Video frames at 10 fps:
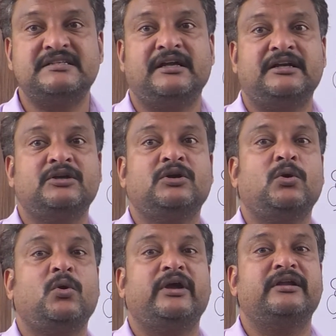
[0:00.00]
that
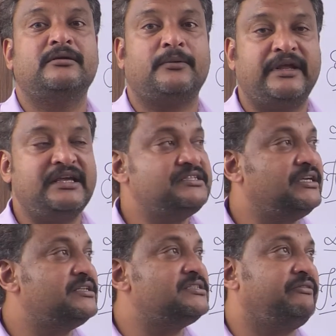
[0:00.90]
grow in the
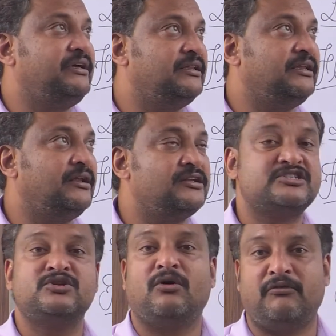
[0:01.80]
regions where there are
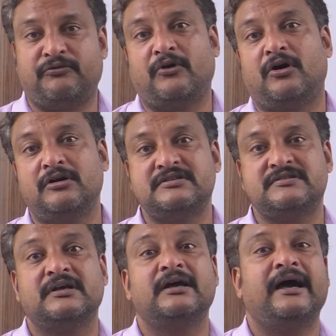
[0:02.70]

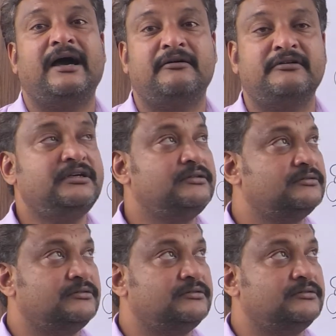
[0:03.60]
snowfalls have a